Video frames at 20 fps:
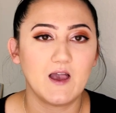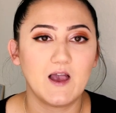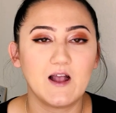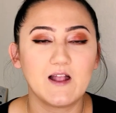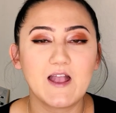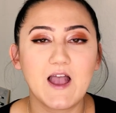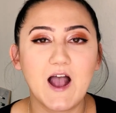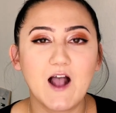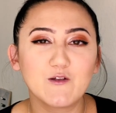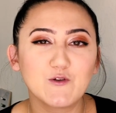
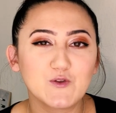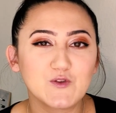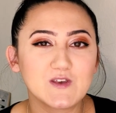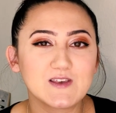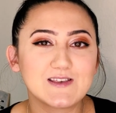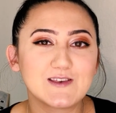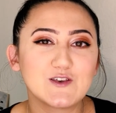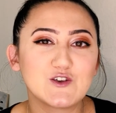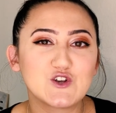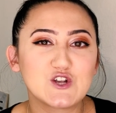And how do
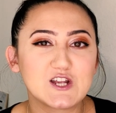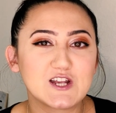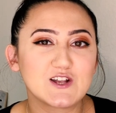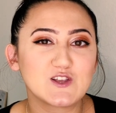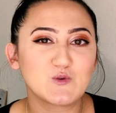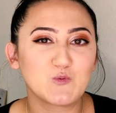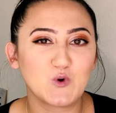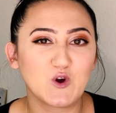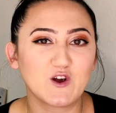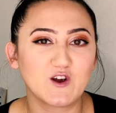these
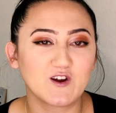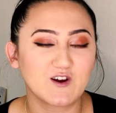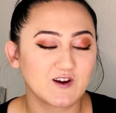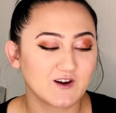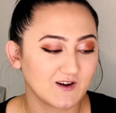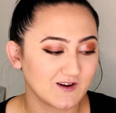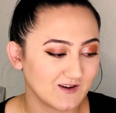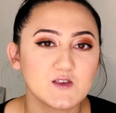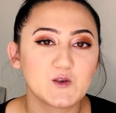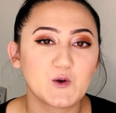ingredients work?
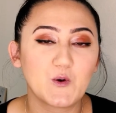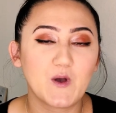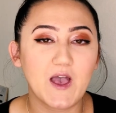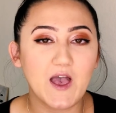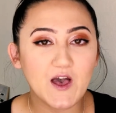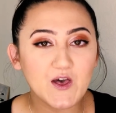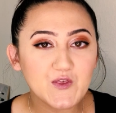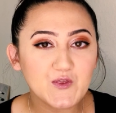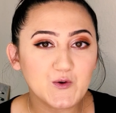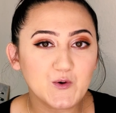So
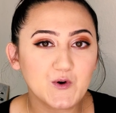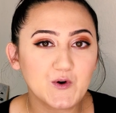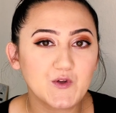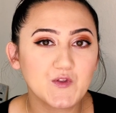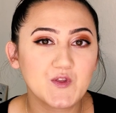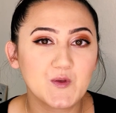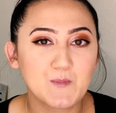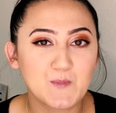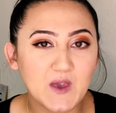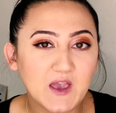ethyl,
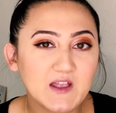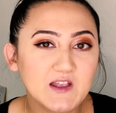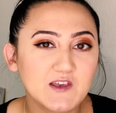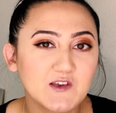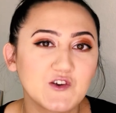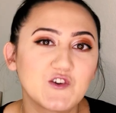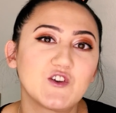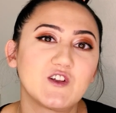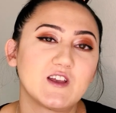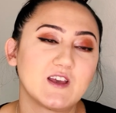the main
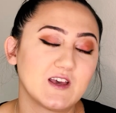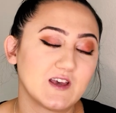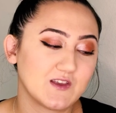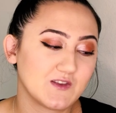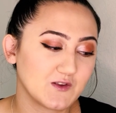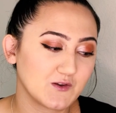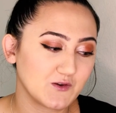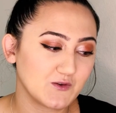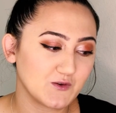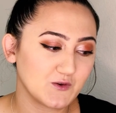ingredient
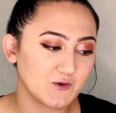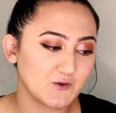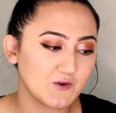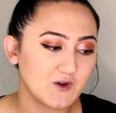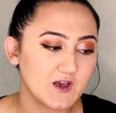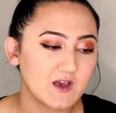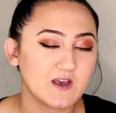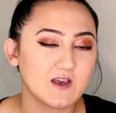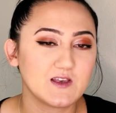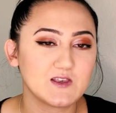in the glue,
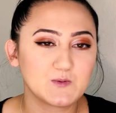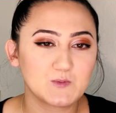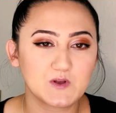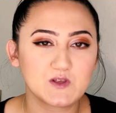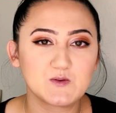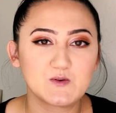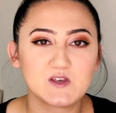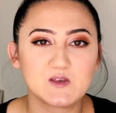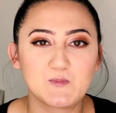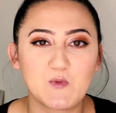is
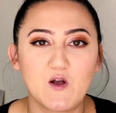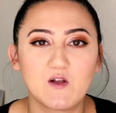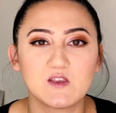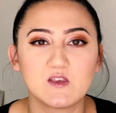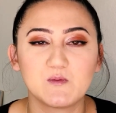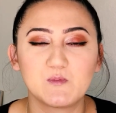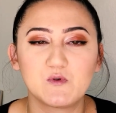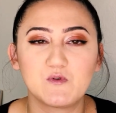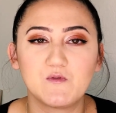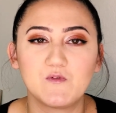what's
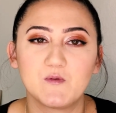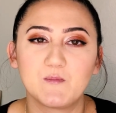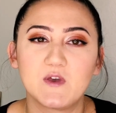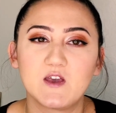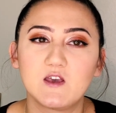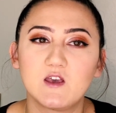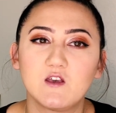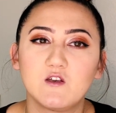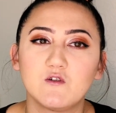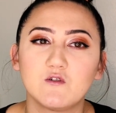responsible for
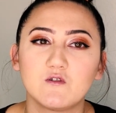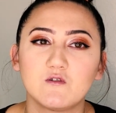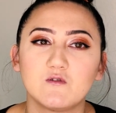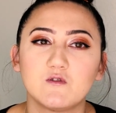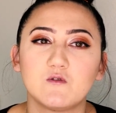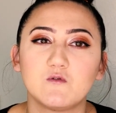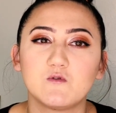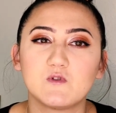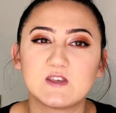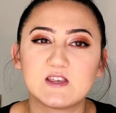making your
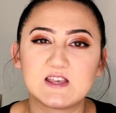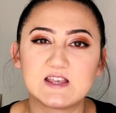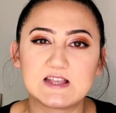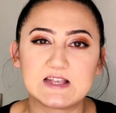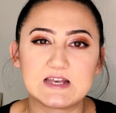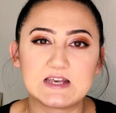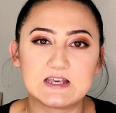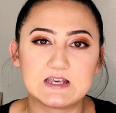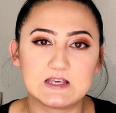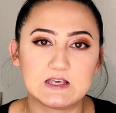glue
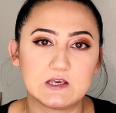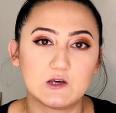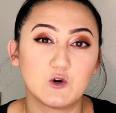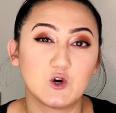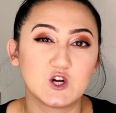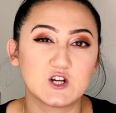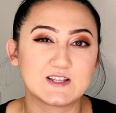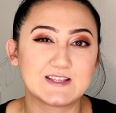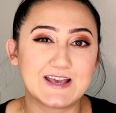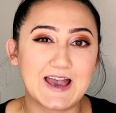sticky
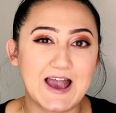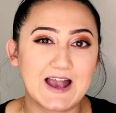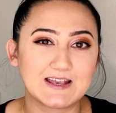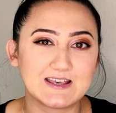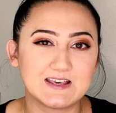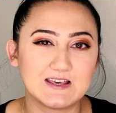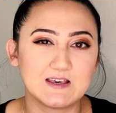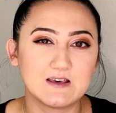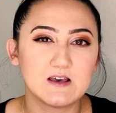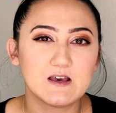or
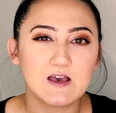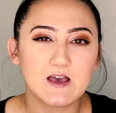tacky.